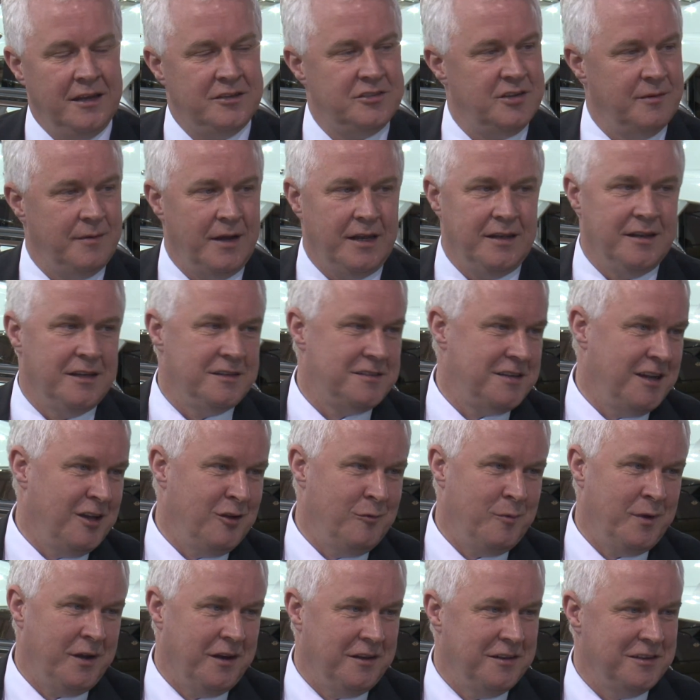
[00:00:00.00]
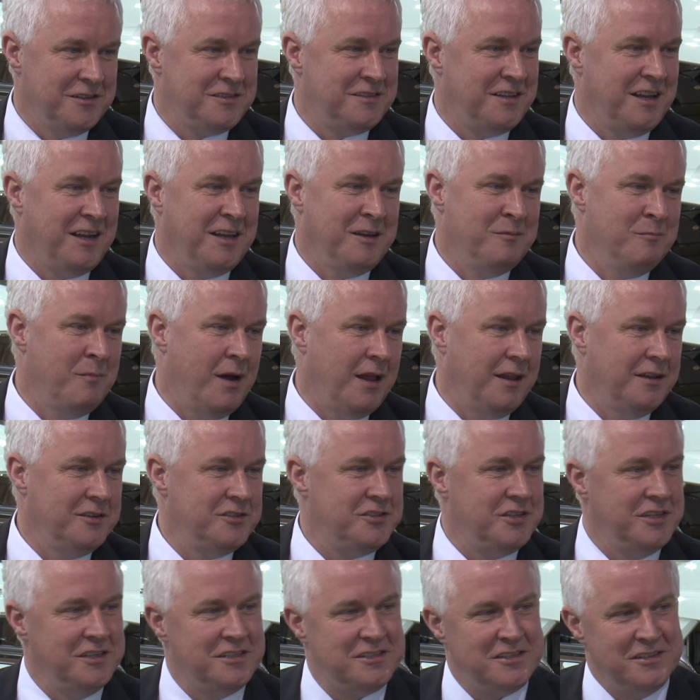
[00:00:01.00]
a tremendous help in understanding
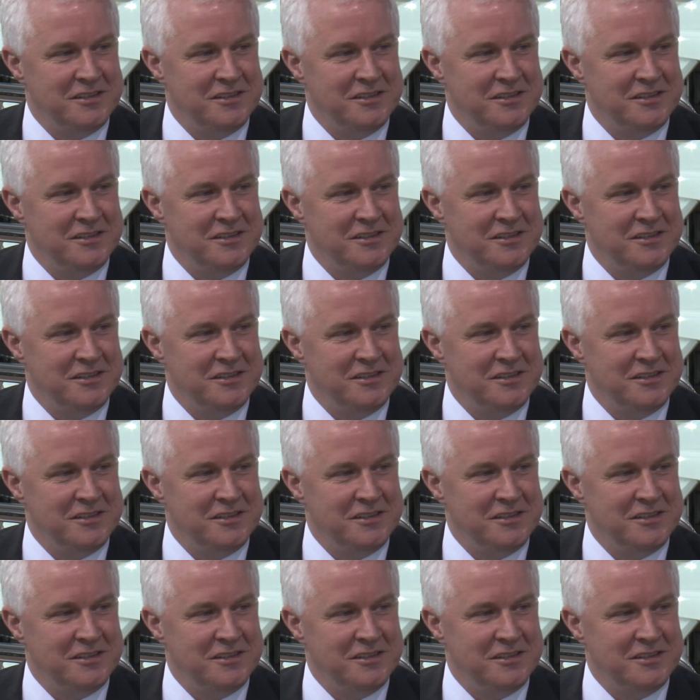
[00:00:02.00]
balance